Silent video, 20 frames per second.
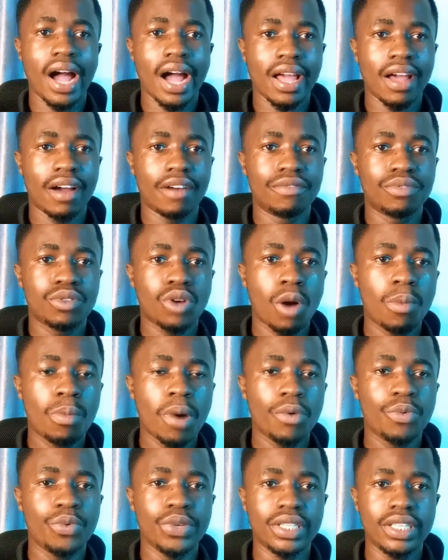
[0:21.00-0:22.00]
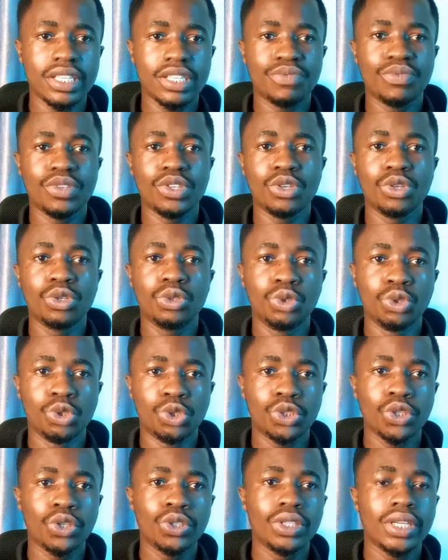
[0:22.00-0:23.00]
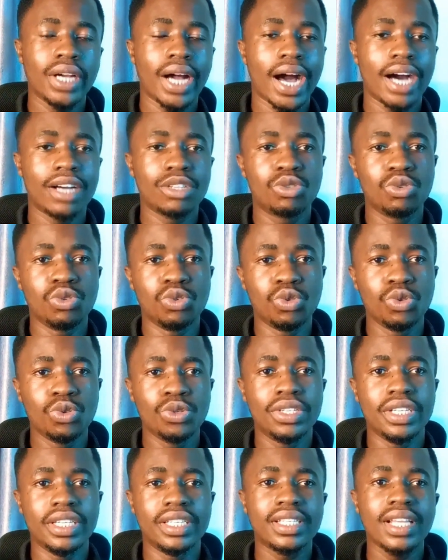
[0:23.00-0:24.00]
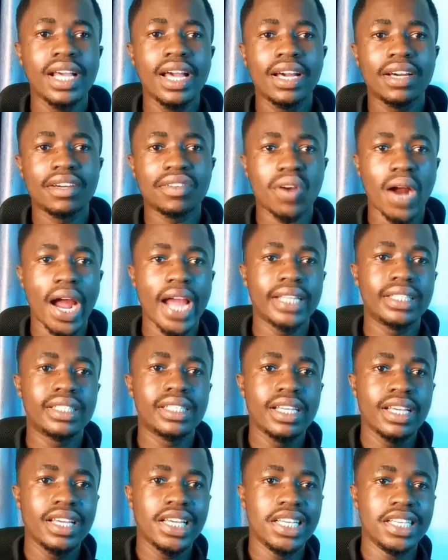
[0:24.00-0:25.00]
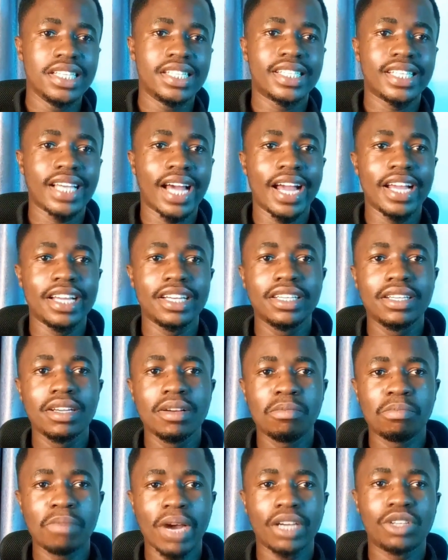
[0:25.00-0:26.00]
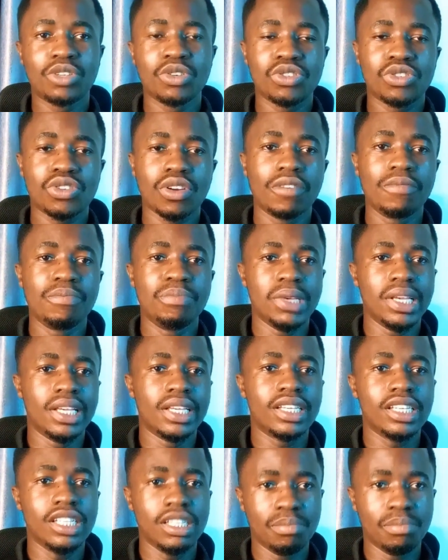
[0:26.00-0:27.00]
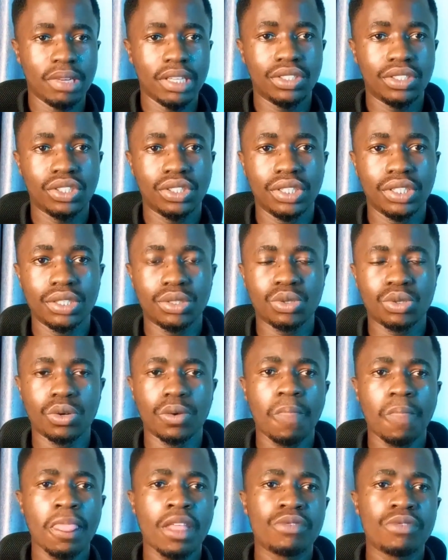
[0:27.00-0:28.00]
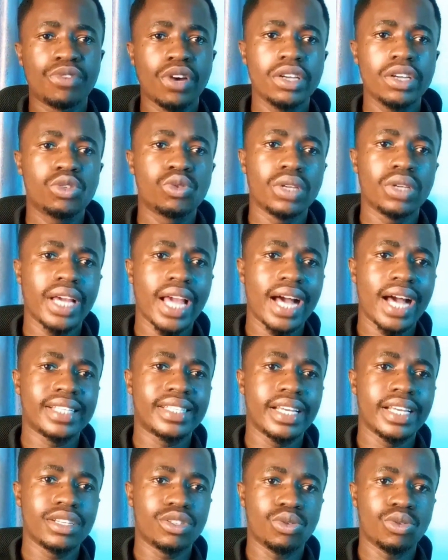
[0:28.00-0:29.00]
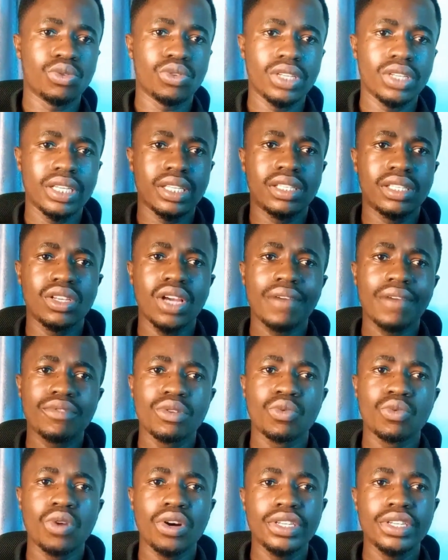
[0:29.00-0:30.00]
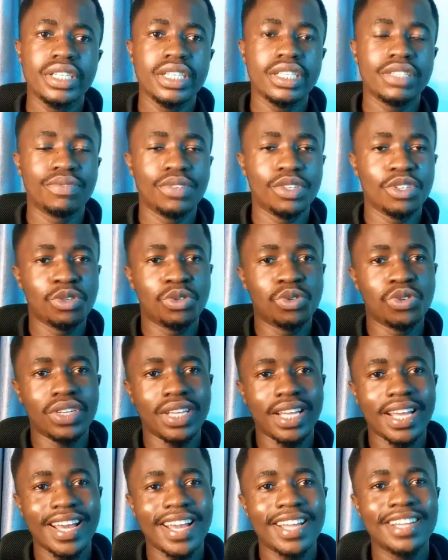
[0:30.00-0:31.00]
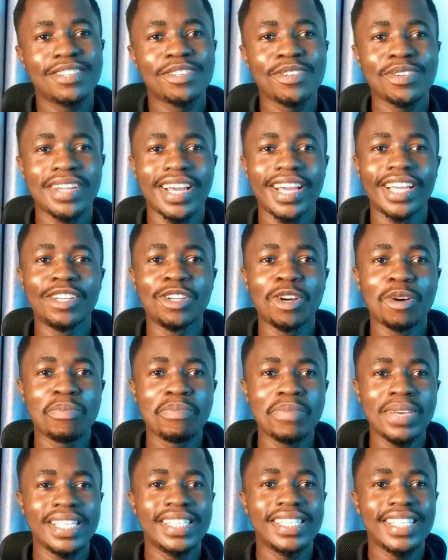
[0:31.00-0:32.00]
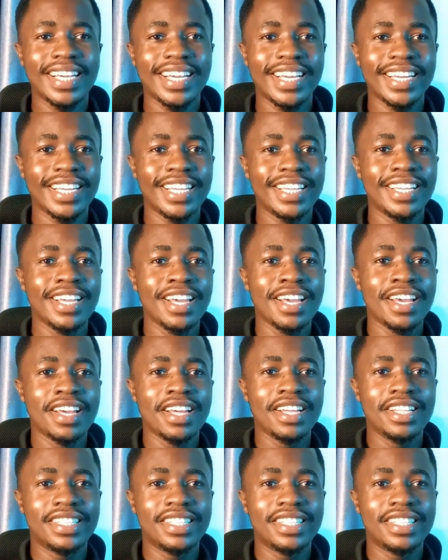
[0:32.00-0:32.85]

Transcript: I have come up with this video to show you how to do this right inside Microsoft Bing image creator. For you to get access to this, you have to watch this video to the end so that you don't miss anything